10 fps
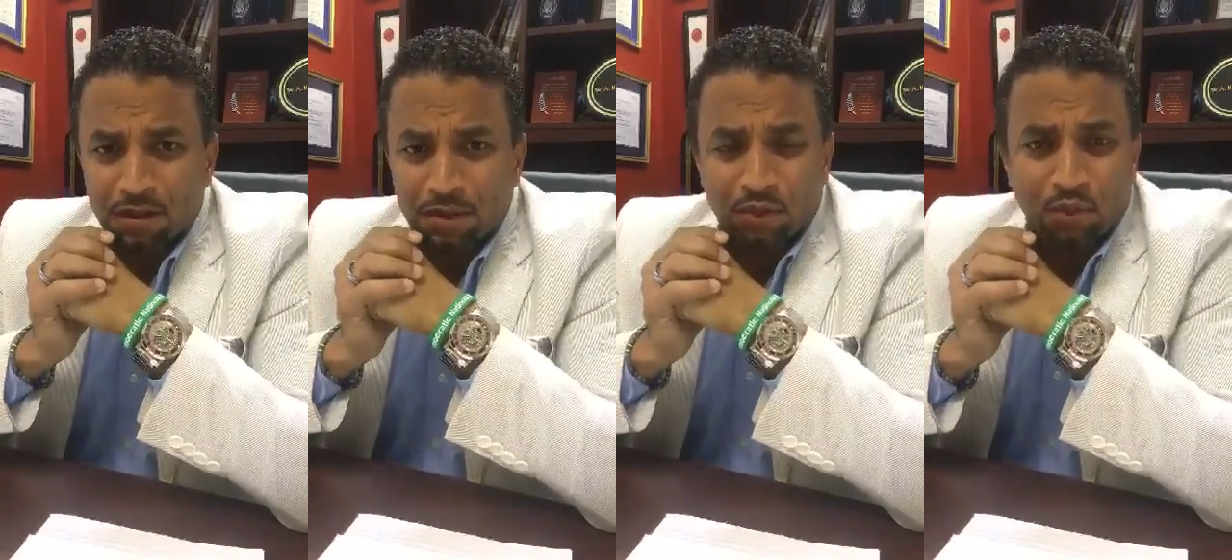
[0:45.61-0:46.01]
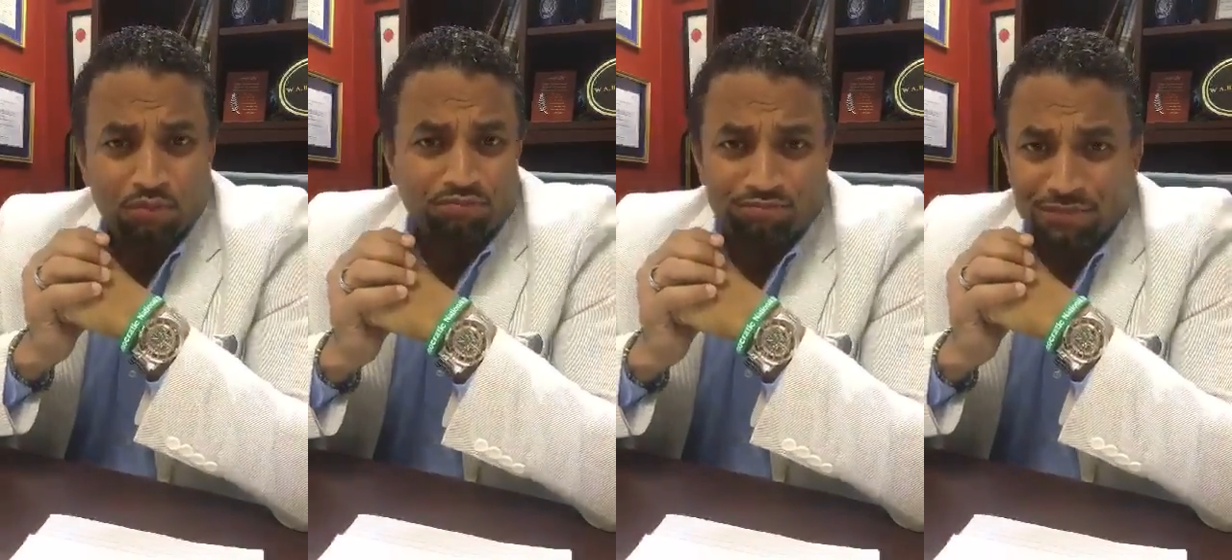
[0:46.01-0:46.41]
but
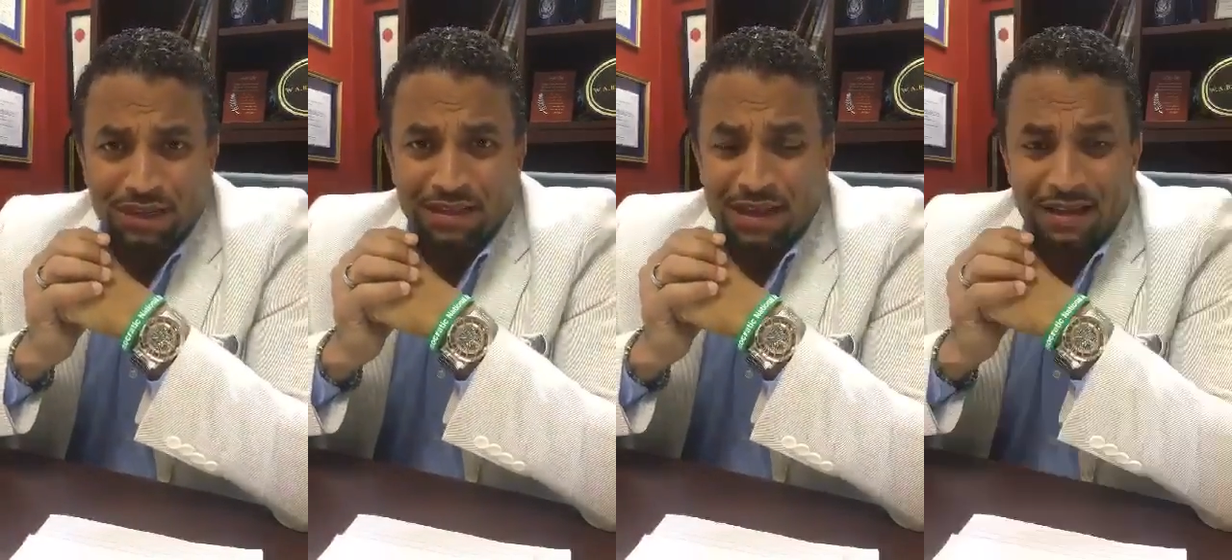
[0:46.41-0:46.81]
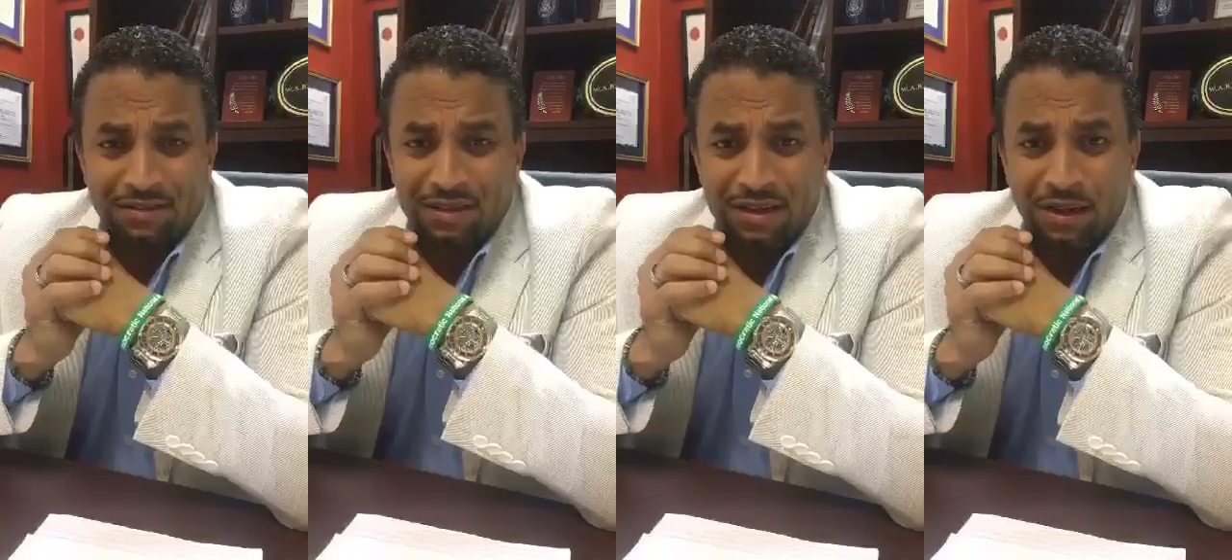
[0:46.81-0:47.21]
at the end
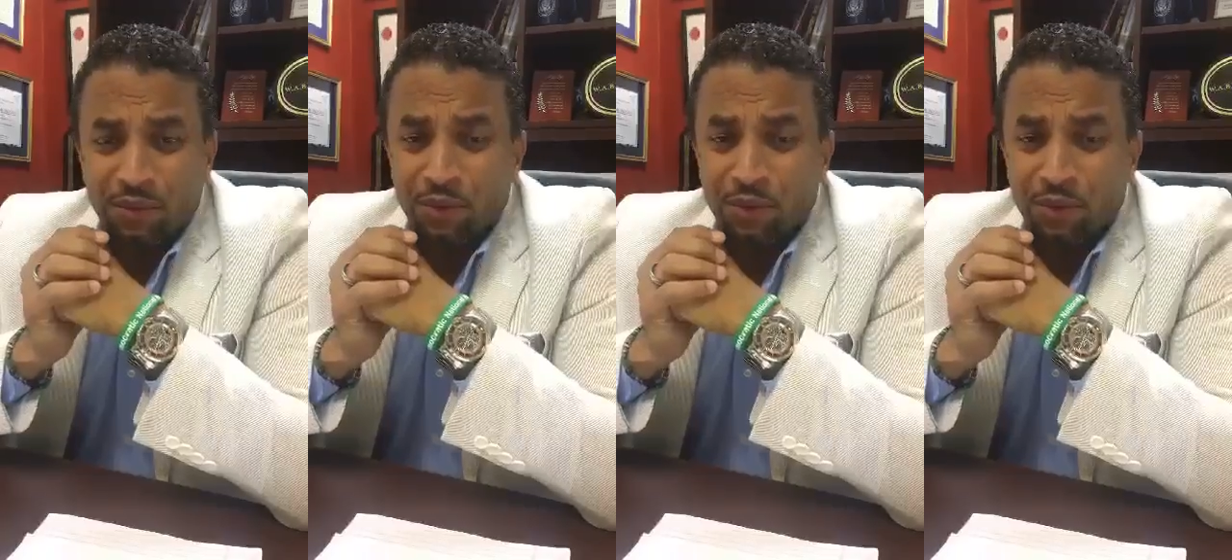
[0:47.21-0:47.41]
of the day,